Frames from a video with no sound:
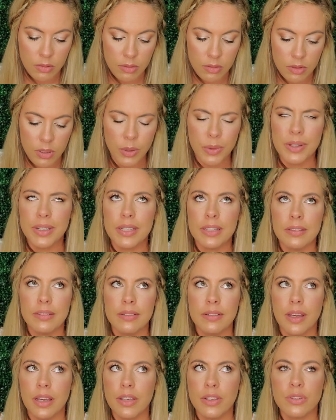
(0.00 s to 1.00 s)
No, I
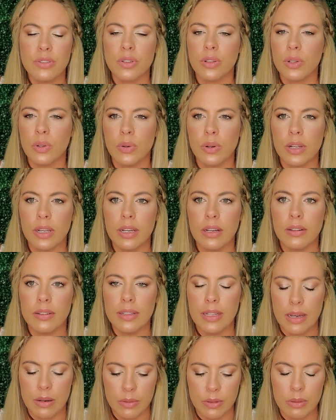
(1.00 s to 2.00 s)
didn't. I used the L'Oreal in
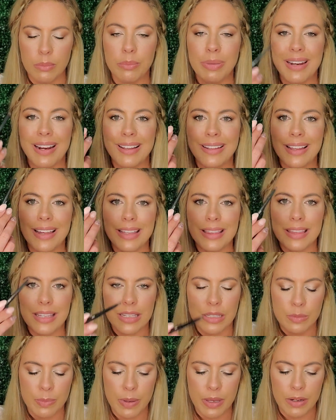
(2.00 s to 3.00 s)
that one. But I like
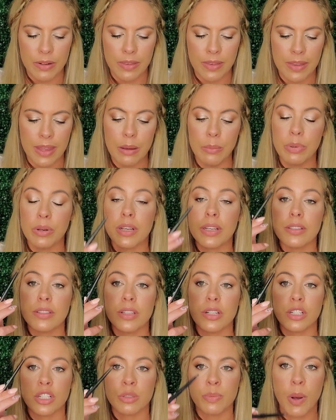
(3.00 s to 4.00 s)
these better than that because
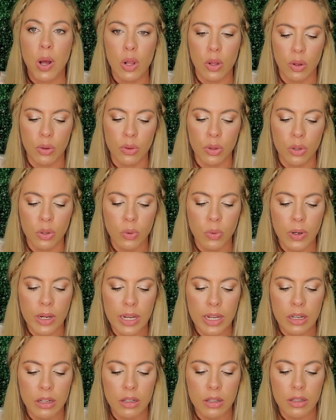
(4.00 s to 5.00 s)
they're smaller. The
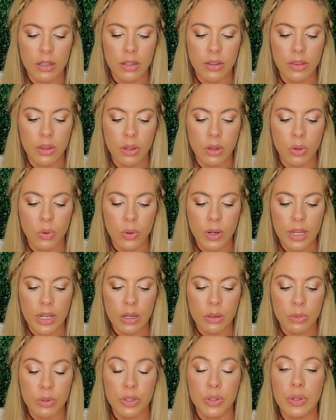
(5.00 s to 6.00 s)

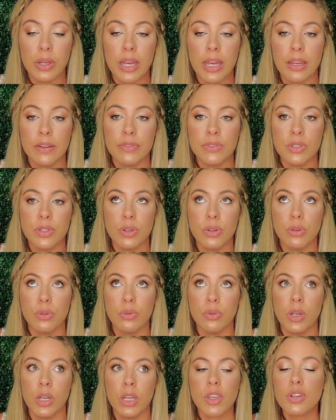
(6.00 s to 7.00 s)
L'Oreal one you have
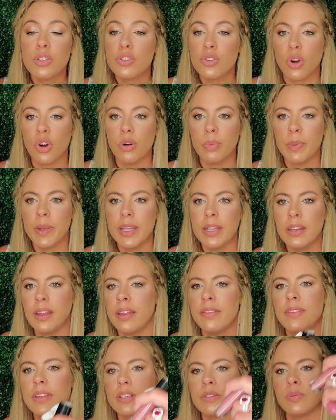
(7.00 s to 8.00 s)
to sharpen,
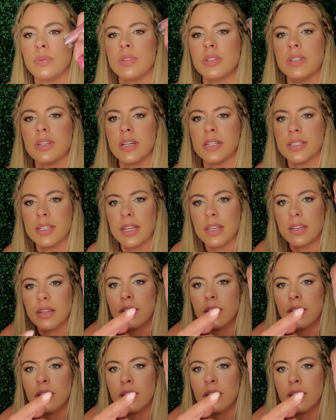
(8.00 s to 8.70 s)
and this one doesn't.